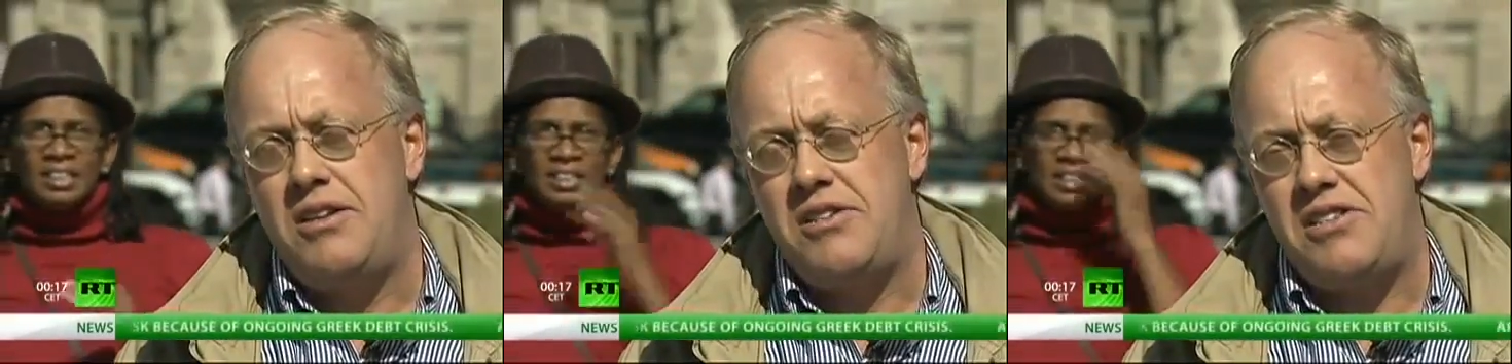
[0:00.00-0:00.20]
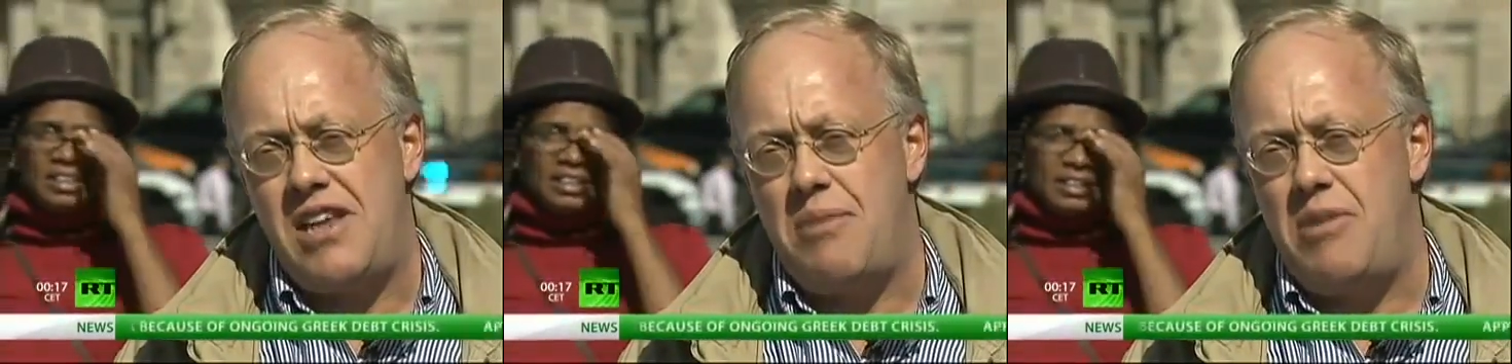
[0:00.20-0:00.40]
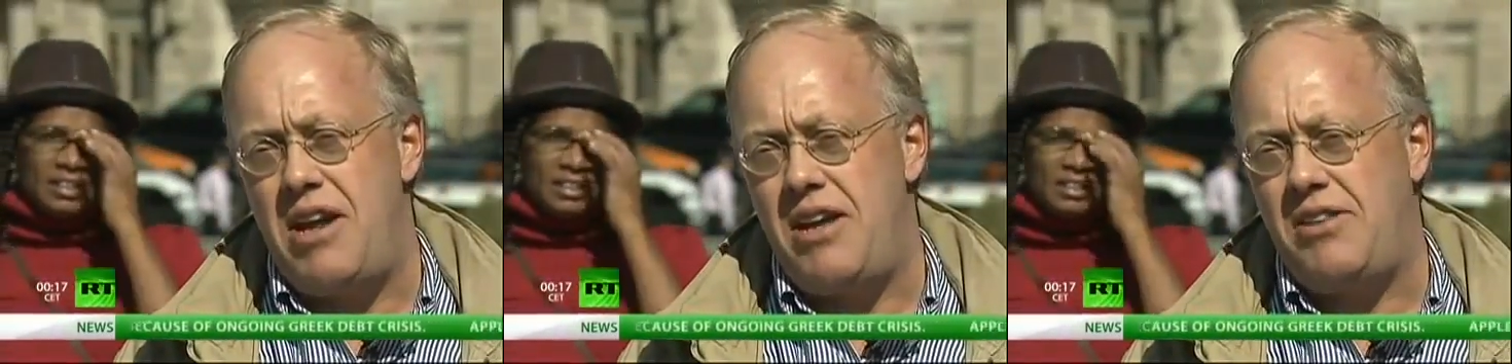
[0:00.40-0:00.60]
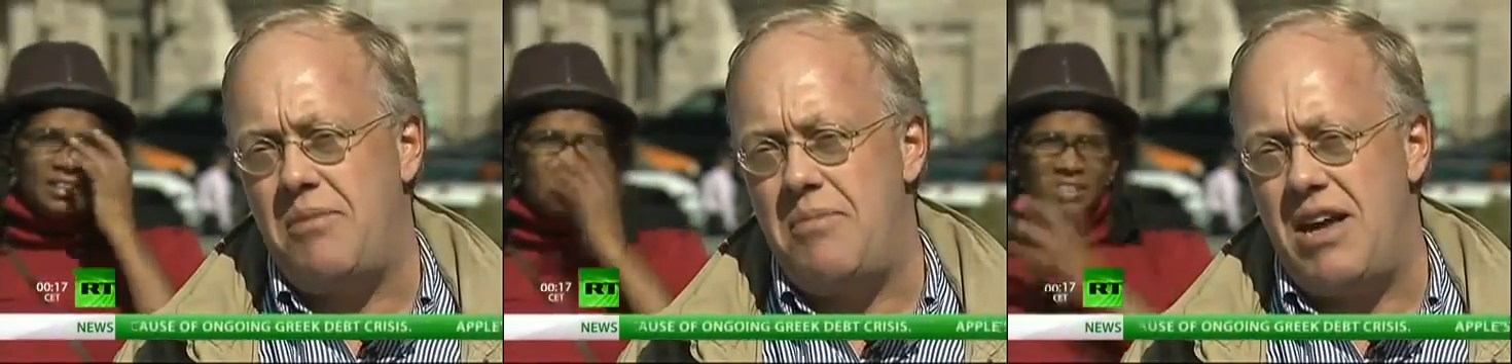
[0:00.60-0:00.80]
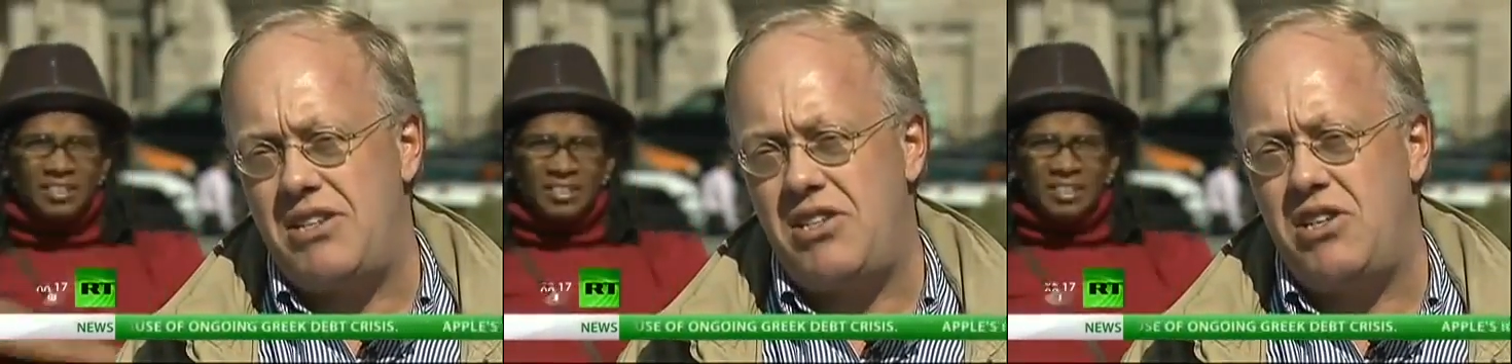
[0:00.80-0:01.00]
disseminate
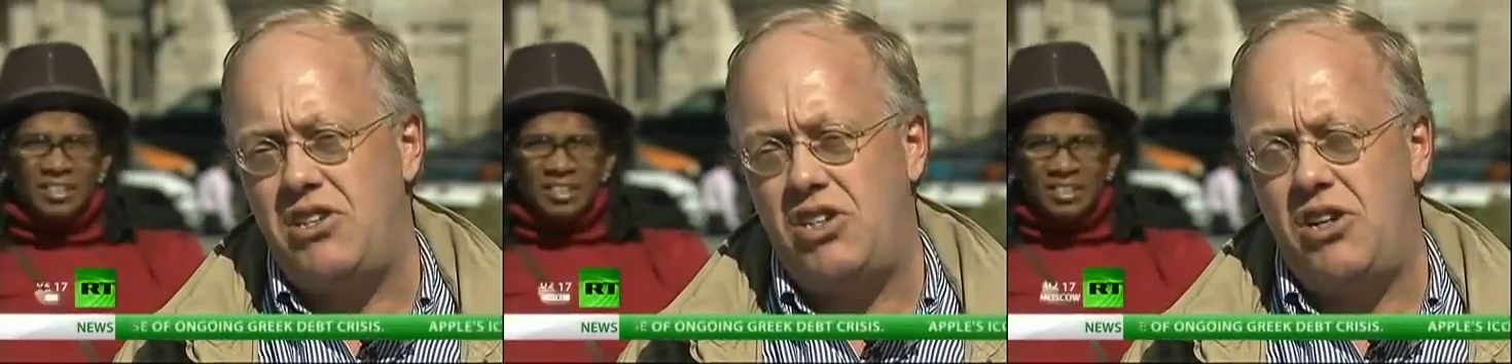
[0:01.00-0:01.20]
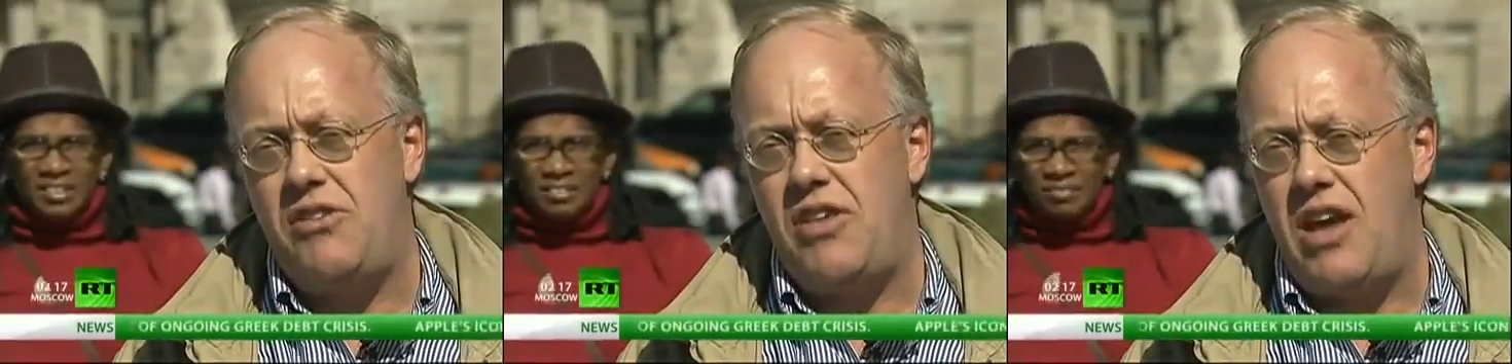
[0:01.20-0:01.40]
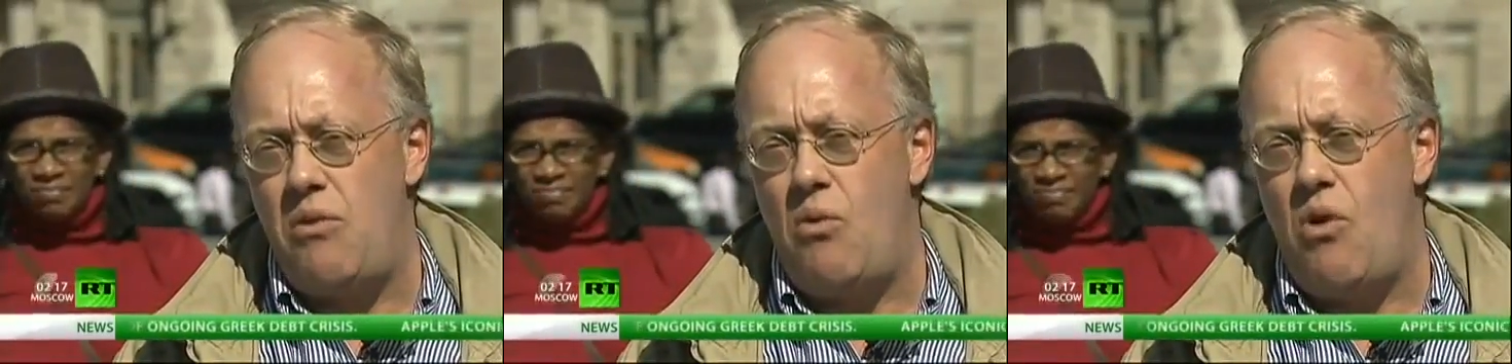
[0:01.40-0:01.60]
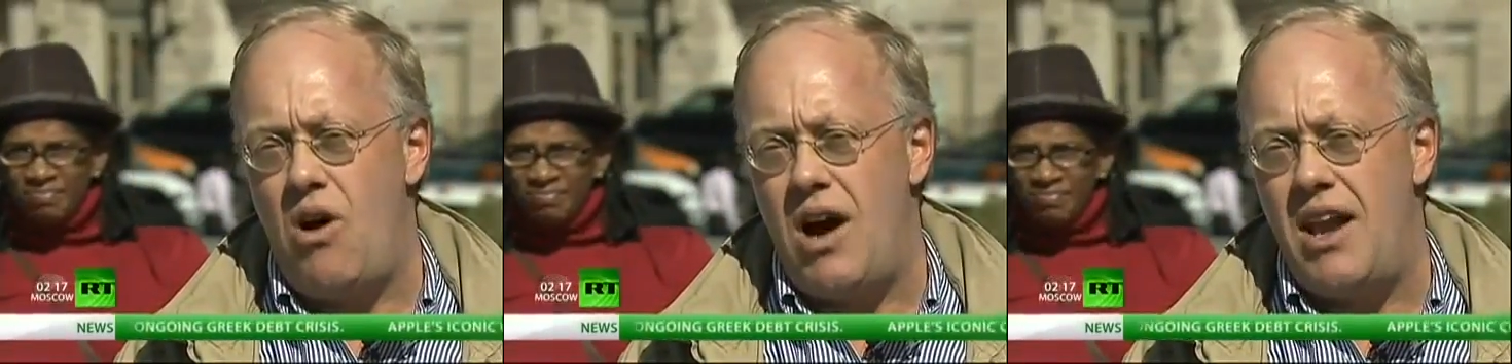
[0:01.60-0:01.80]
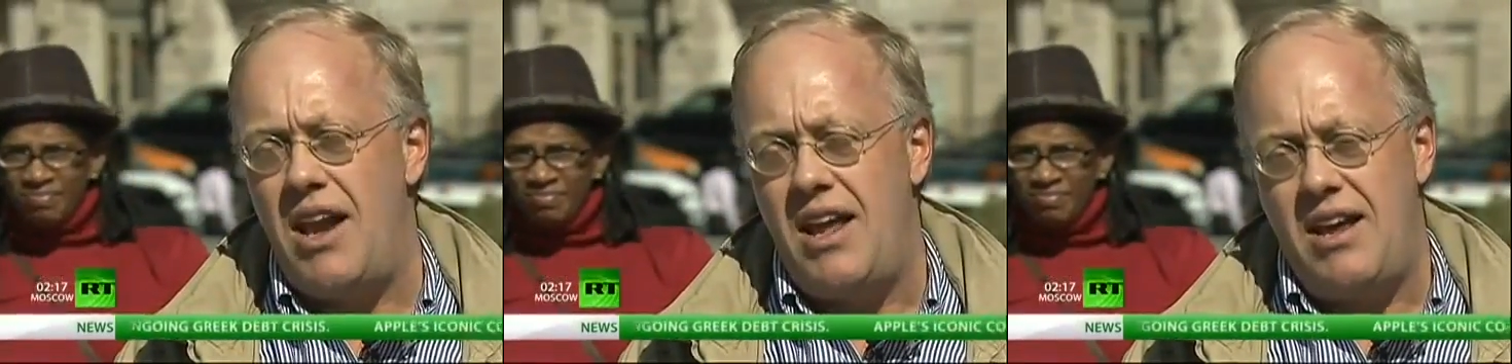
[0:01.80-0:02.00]
the message they
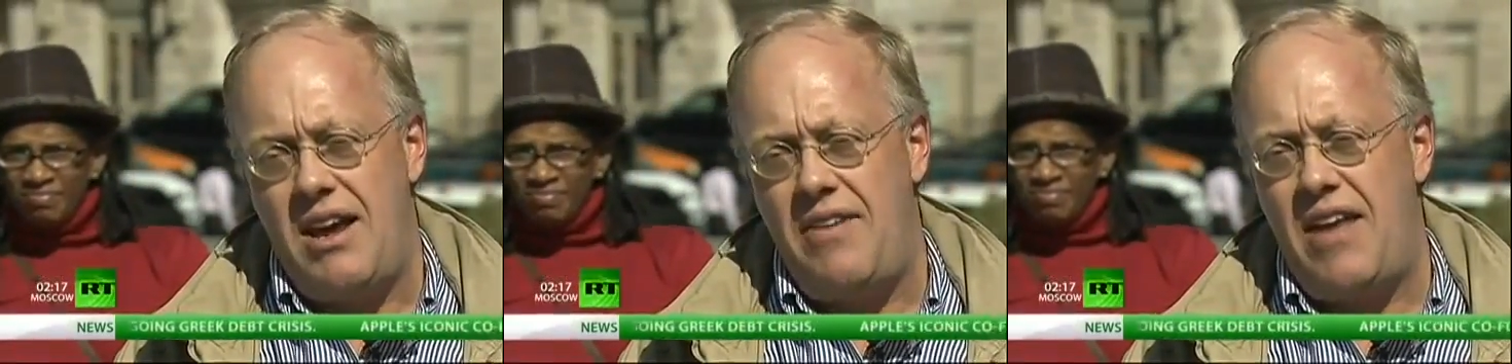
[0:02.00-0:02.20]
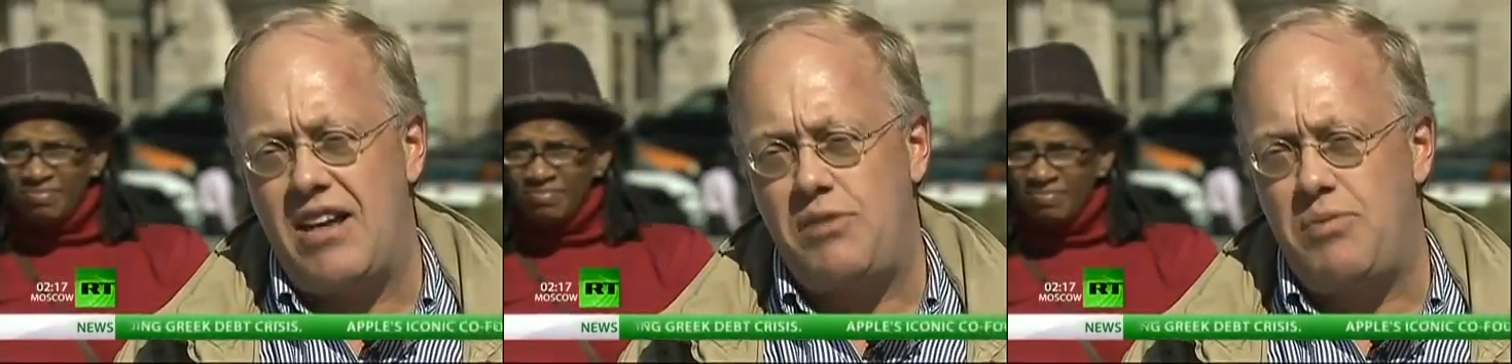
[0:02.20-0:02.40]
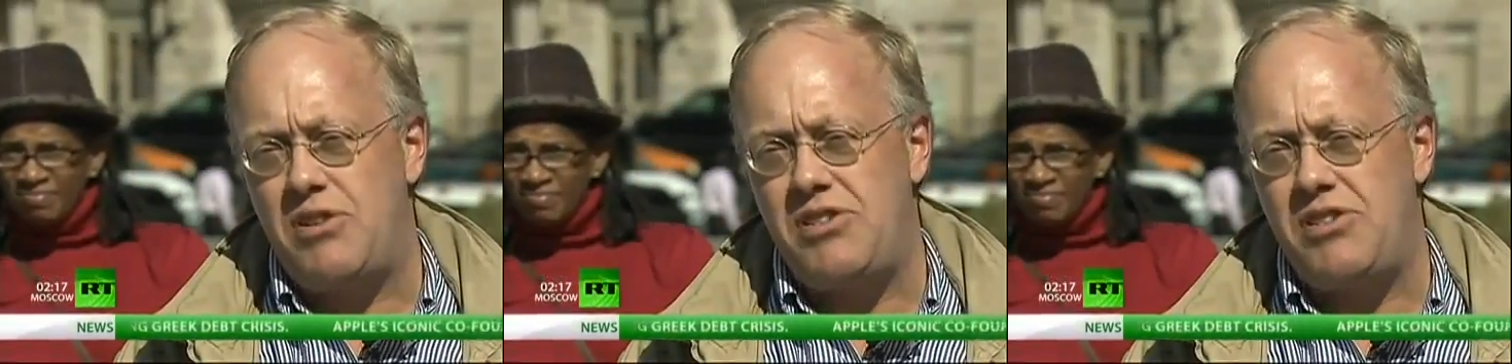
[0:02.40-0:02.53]
want. And that's